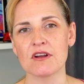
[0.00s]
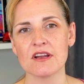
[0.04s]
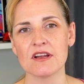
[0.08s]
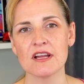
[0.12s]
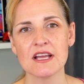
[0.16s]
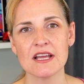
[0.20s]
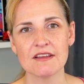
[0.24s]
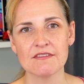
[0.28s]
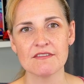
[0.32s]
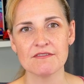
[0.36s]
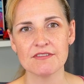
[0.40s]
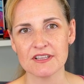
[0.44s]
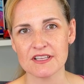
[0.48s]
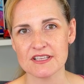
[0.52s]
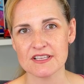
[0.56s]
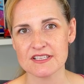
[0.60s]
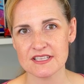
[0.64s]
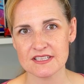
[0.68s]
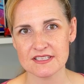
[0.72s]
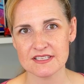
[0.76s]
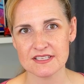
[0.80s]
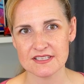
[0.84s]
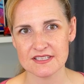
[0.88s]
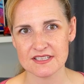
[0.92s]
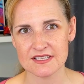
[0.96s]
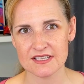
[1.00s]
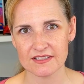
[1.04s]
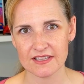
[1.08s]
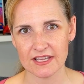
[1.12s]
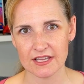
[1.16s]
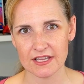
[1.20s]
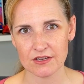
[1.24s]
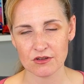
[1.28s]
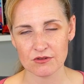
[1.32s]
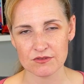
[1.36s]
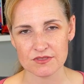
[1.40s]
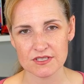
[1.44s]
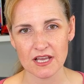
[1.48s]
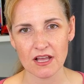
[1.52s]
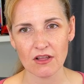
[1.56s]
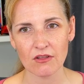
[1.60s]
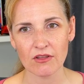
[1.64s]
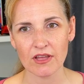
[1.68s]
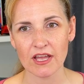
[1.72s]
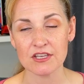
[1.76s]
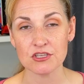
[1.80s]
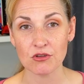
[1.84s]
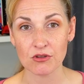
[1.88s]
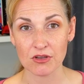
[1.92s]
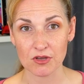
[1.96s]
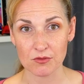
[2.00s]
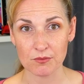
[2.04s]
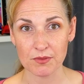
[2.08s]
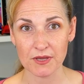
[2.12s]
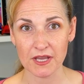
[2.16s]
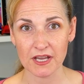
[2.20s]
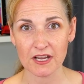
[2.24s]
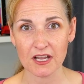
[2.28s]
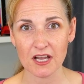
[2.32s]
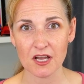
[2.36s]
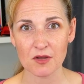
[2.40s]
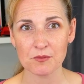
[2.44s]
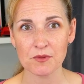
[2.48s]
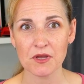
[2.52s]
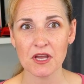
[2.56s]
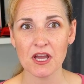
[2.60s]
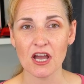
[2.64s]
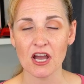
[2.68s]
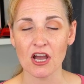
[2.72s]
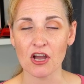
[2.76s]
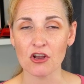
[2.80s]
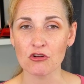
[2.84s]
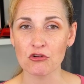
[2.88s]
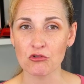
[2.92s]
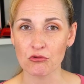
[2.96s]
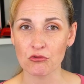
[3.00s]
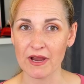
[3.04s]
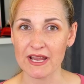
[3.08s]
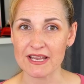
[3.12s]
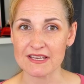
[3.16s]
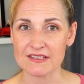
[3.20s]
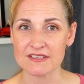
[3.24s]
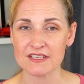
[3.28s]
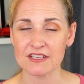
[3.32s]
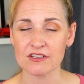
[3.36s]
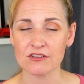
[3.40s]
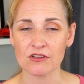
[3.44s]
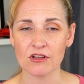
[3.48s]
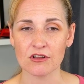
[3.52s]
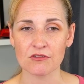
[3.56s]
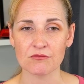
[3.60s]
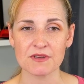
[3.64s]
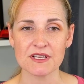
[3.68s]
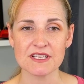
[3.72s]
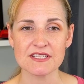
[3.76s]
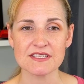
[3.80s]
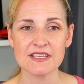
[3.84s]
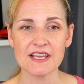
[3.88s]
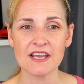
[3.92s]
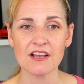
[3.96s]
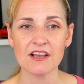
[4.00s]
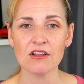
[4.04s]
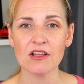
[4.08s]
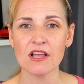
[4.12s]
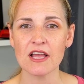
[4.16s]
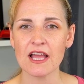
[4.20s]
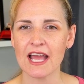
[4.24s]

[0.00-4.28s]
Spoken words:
Villas at Disneyland Hotel, and you can pick up a great deal on resale,